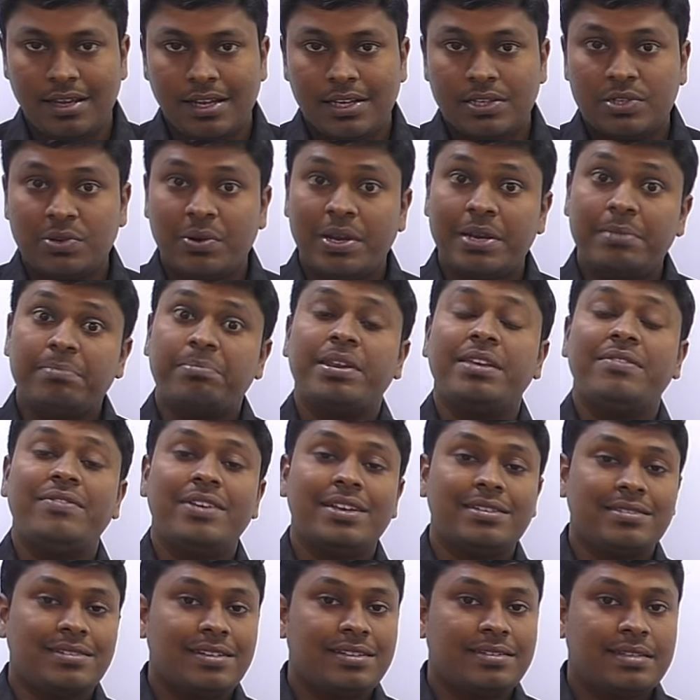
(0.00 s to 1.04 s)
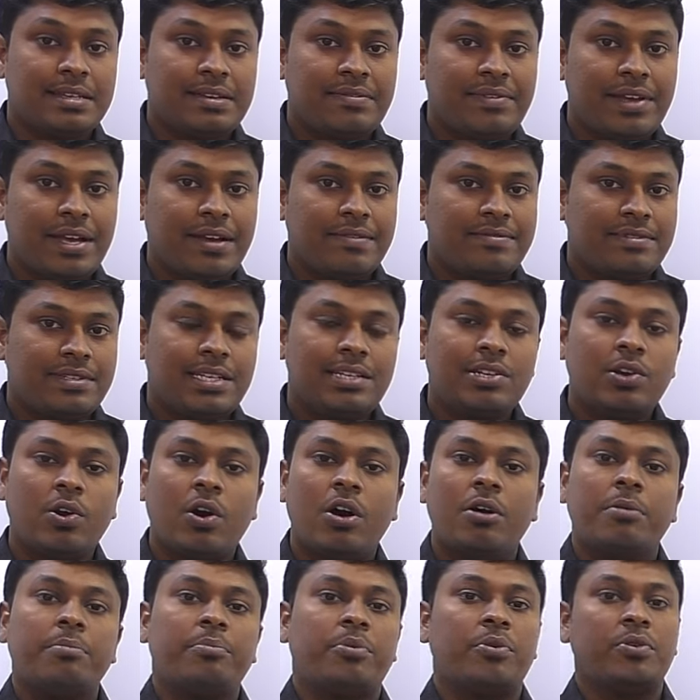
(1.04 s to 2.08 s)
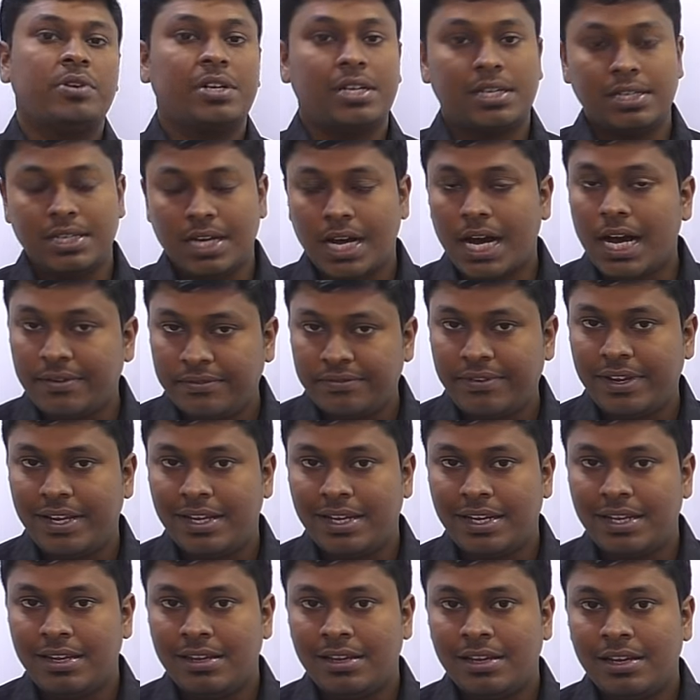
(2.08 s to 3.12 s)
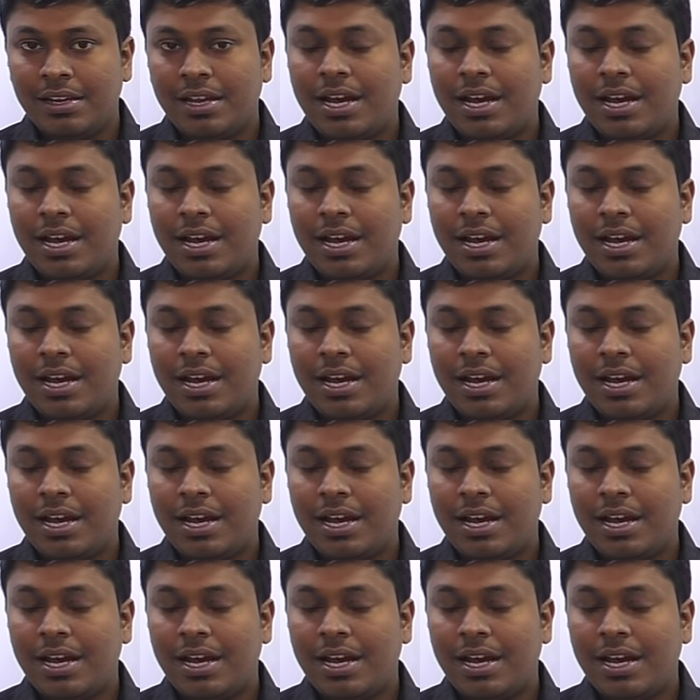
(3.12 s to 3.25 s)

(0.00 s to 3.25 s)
So in previous lesson, we have seen compounded half-yearly,